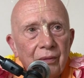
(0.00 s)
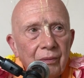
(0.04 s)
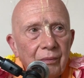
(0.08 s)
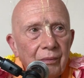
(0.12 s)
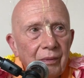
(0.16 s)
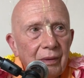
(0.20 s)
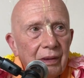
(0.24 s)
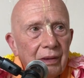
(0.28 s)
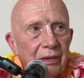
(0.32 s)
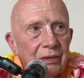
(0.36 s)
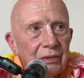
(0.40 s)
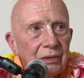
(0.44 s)

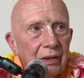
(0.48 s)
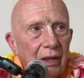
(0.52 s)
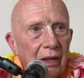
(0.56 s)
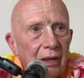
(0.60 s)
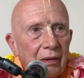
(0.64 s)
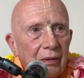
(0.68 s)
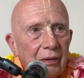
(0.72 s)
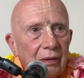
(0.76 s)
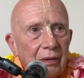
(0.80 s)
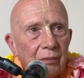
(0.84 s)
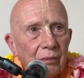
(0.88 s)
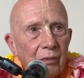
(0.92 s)
we
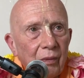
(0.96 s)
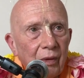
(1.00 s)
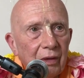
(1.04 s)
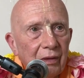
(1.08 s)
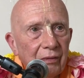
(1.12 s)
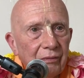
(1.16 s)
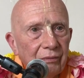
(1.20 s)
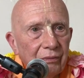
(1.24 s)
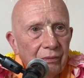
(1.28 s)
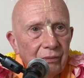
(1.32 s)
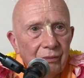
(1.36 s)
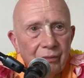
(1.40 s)
desire in one
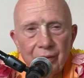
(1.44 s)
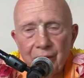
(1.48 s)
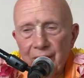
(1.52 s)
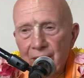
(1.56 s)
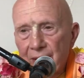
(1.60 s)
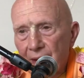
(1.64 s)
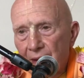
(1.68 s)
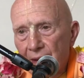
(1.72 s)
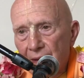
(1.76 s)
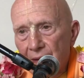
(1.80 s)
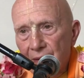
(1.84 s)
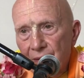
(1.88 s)
of three
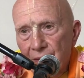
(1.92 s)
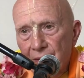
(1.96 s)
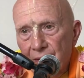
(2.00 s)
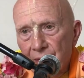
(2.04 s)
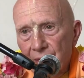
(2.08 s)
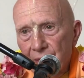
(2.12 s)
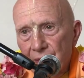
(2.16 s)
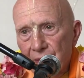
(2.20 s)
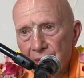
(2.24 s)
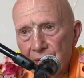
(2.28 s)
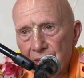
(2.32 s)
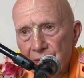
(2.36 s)

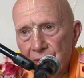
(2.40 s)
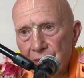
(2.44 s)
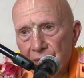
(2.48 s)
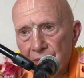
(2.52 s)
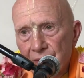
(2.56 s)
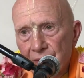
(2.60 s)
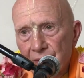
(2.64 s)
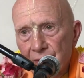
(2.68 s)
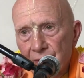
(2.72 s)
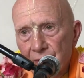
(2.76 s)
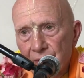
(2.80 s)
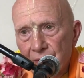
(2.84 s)
categories
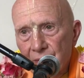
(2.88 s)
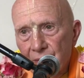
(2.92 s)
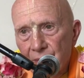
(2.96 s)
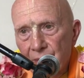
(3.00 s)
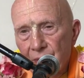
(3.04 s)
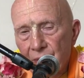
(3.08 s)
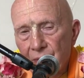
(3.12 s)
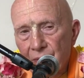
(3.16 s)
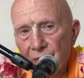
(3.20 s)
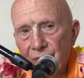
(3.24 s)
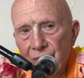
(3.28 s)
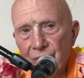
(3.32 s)
the
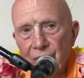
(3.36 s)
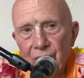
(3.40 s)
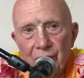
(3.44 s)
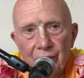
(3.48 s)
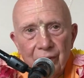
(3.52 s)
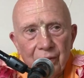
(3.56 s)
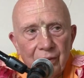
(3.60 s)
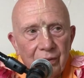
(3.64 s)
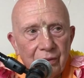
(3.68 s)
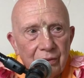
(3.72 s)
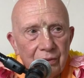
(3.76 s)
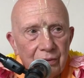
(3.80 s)
mode of
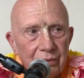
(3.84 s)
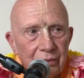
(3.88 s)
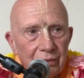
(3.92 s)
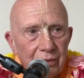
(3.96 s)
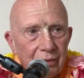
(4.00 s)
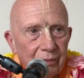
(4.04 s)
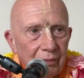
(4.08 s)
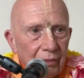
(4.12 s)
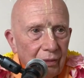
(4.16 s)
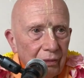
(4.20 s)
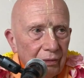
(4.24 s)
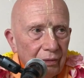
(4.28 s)
goodness,
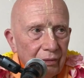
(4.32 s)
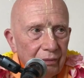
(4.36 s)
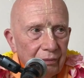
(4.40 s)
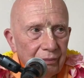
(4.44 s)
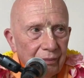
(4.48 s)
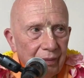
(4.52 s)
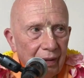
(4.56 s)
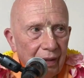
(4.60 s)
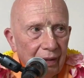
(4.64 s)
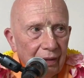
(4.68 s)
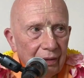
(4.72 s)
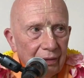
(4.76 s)
the mode
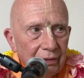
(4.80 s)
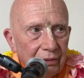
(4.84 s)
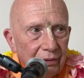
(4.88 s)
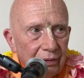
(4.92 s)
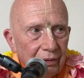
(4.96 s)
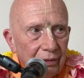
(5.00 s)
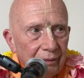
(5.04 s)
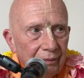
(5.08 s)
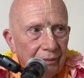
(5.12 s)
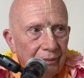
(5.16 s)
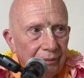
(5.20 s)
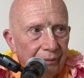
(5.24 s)
of
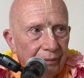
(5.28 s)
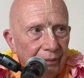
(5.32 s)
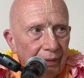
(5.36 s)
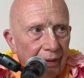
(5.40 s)
passion,